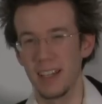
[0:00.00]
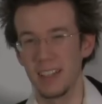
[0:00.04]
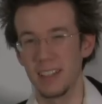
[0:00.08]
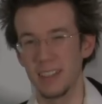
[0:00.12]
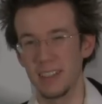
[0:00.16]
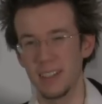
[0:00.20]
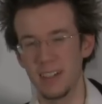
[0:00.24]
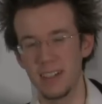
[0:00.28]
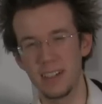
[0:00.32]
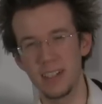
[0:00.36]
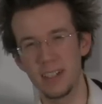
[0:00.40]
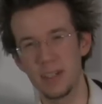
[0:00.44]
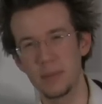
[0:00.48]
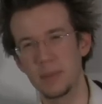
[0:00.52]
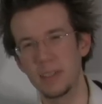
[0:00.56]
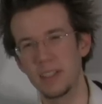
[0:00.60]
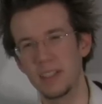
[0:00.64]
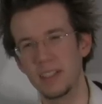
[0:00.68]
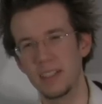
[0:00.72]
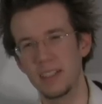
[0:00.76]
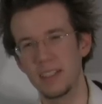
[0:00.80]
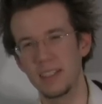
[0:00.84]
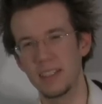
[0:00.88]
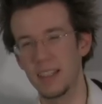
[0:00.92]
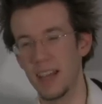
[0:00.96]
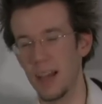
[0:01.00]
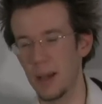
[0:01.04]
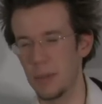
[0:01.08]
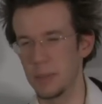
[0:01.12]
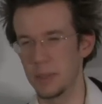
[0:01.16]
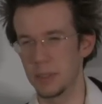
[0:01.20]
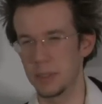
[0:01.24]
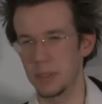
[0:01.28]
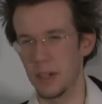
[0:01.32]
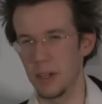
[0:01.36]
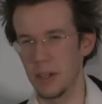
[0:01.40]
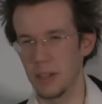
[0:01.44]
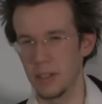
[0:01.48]
They're not going to be that
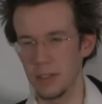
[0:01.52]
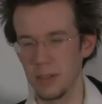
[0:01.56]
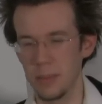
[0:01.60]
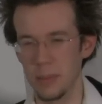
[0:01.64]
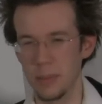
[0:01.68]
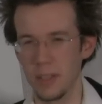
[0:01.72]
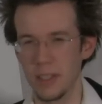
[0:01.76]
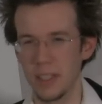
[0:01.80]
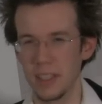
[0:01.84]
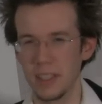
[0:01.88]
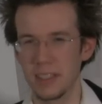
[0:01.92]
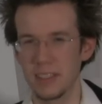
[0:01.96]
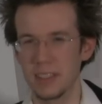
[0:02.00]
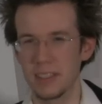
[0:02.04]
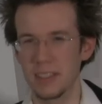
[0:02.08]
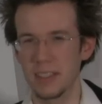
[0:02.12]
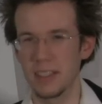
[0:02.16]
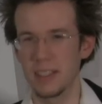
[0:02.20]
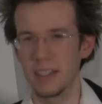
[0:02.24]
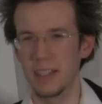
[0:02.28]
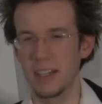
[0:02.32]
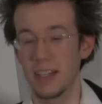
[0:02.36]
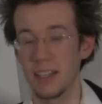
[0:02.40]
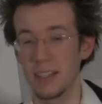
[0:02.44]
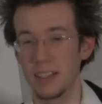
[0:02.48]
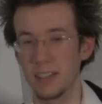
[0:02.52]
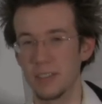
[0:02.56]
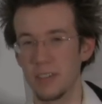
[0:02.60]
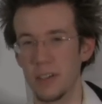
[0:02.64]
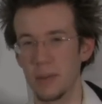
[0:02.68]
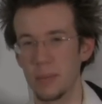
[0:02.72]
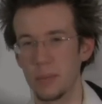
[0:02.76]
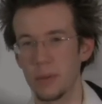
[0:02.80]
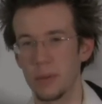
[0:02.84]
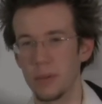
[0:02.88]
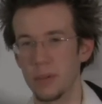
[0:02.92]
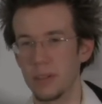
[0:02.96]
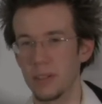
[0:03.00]
much harder, but it's
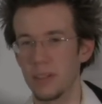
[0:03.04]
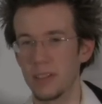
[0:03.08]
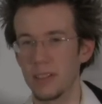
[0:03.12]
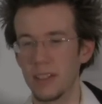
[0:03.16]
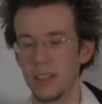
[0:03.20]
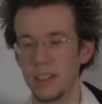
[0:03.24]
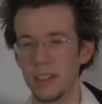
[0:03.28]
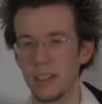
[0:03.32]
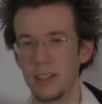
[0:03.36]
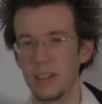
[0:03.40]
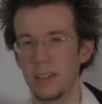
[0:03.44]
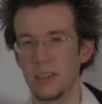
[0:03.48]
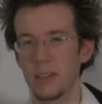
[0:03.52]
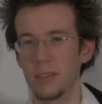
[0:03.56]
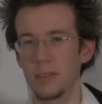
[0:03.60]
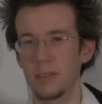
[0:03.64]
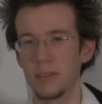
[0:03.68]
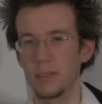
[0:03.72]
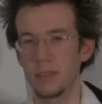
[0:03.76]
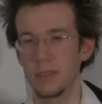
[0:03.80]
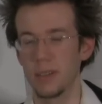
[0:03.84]
important that you